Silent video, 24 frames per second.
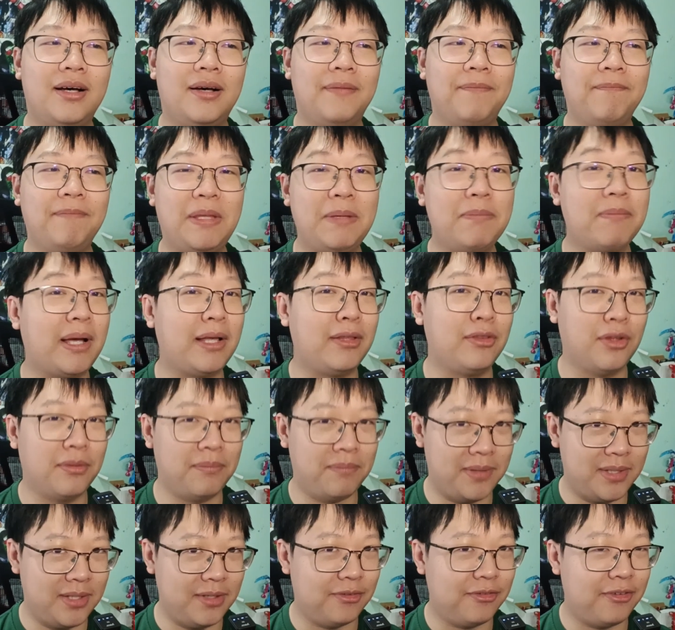It might not
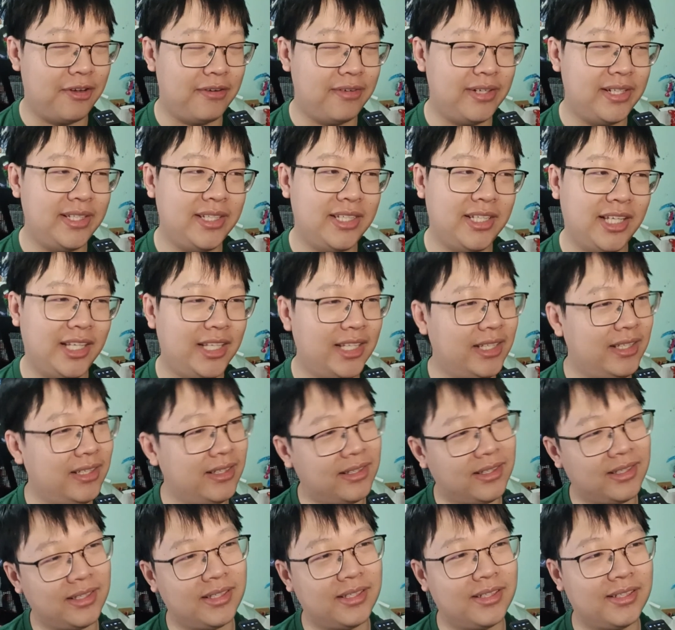be a very
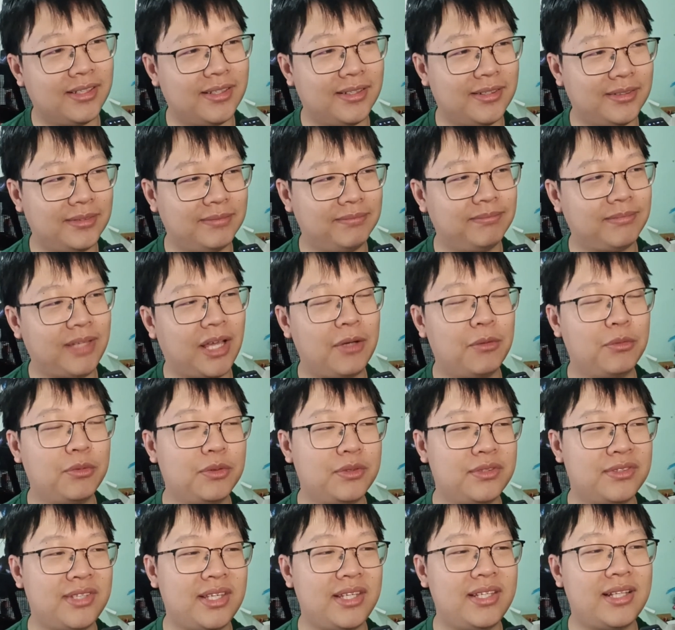I
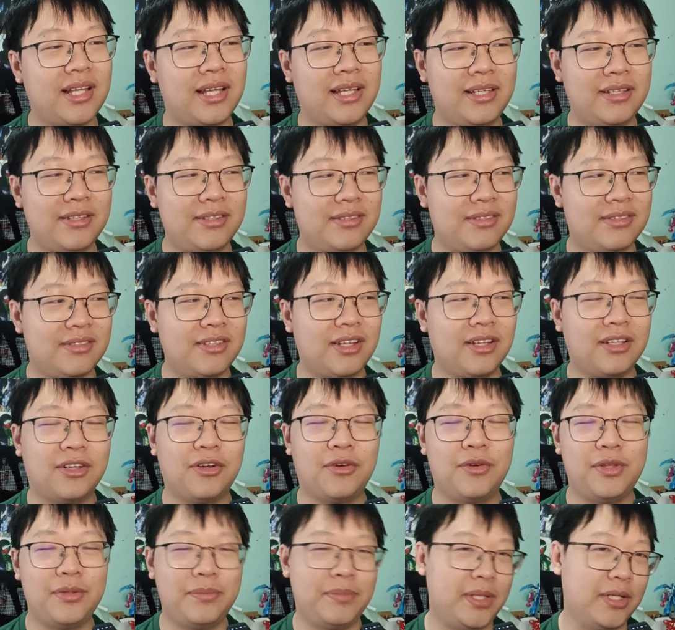would say that it's not
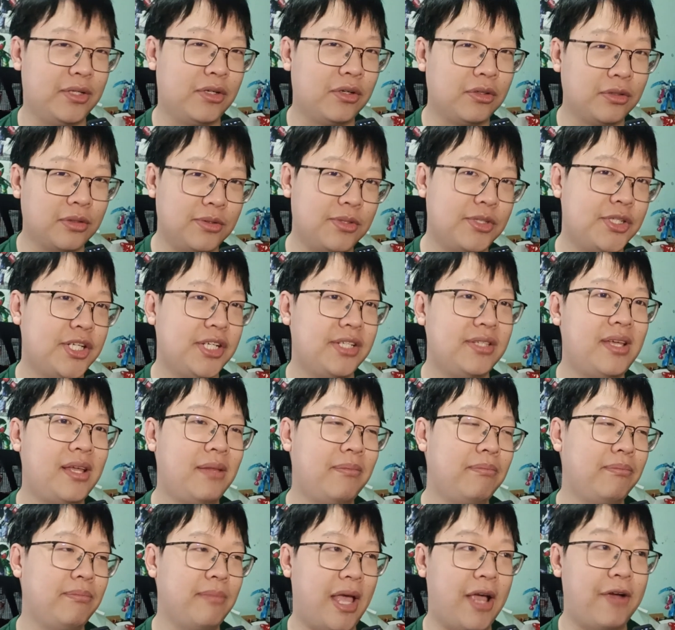going to be a conclusion that
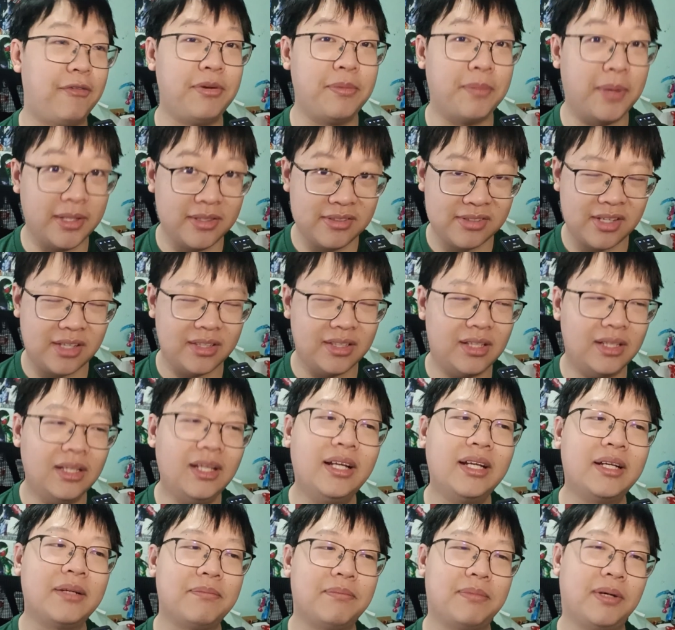everybody's gonna
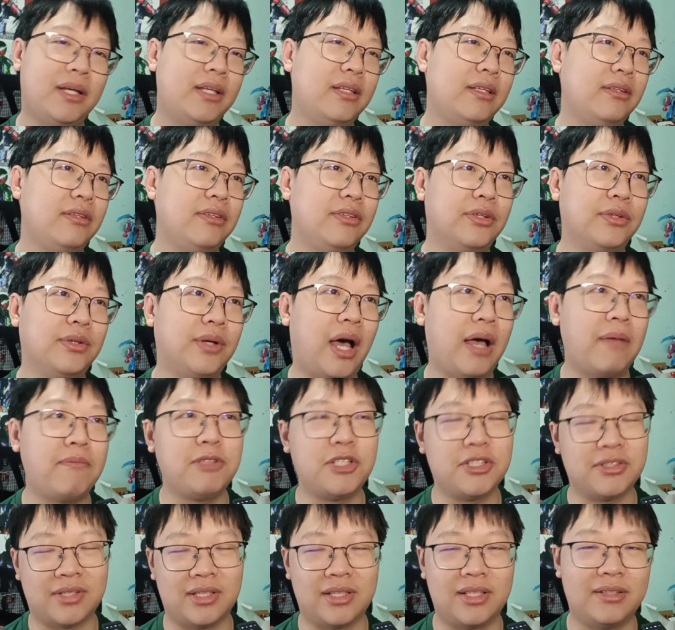like, but I'm
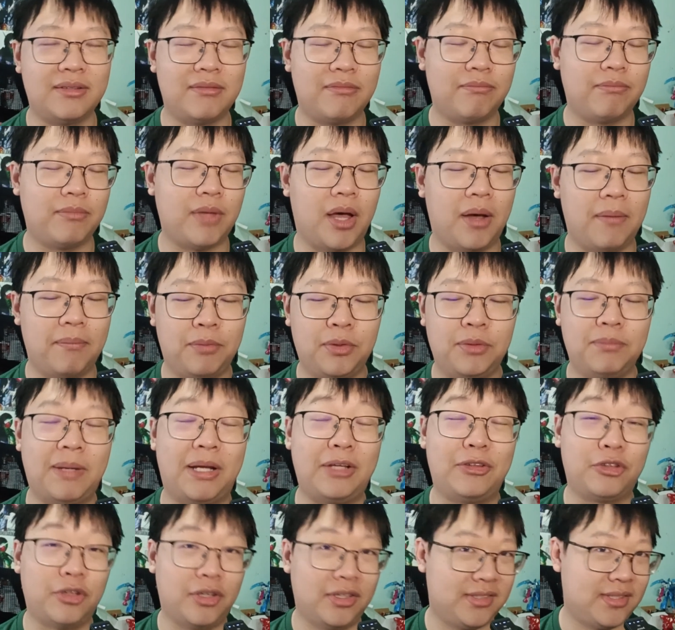just gonna put
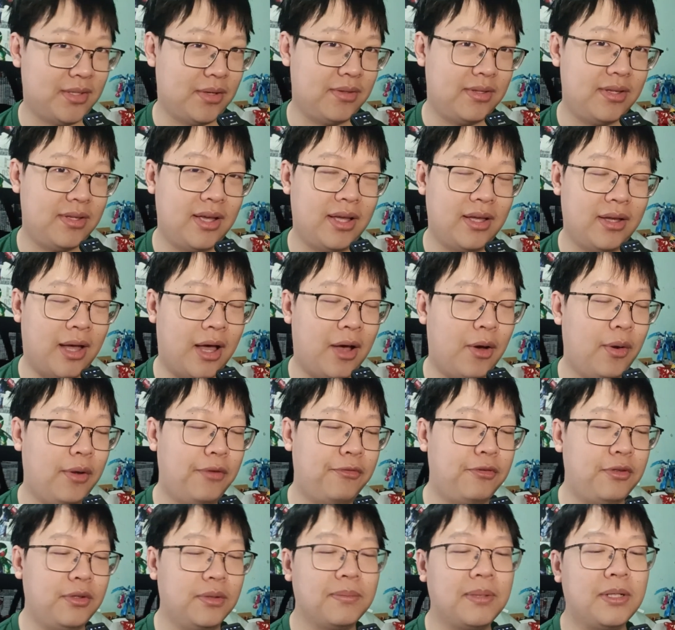my thoughts out there how I
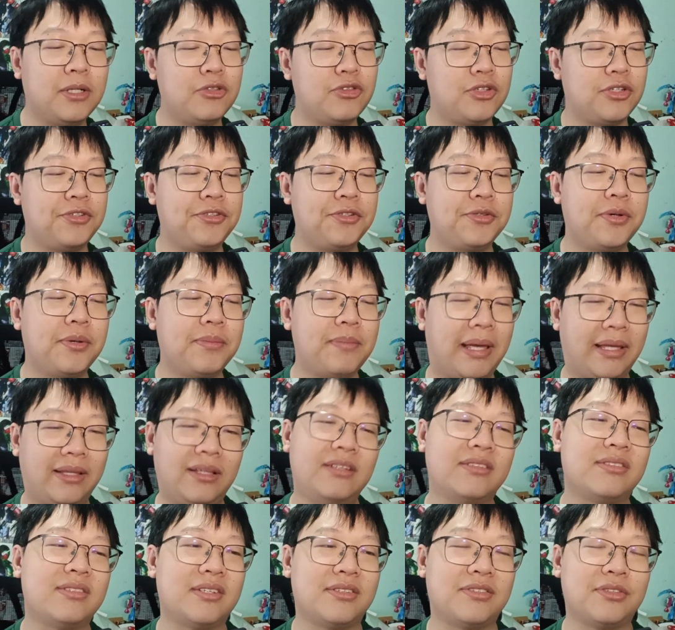feel about Drajeweled
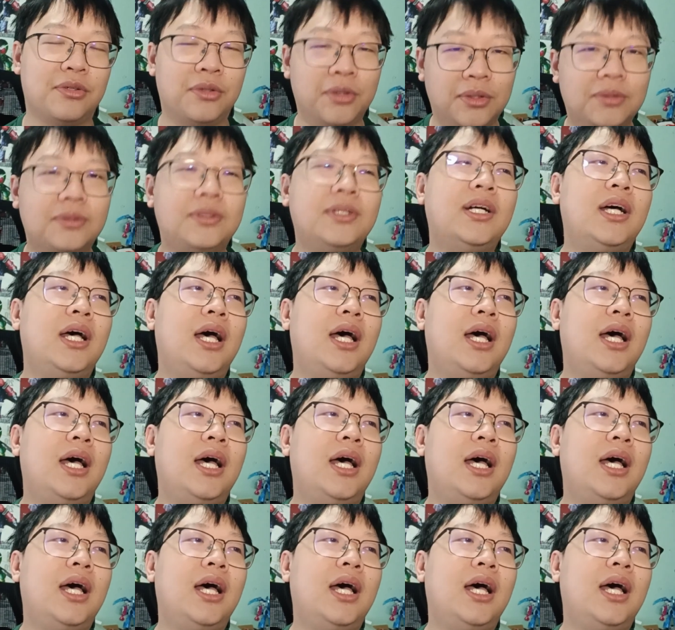Magnus as a whole.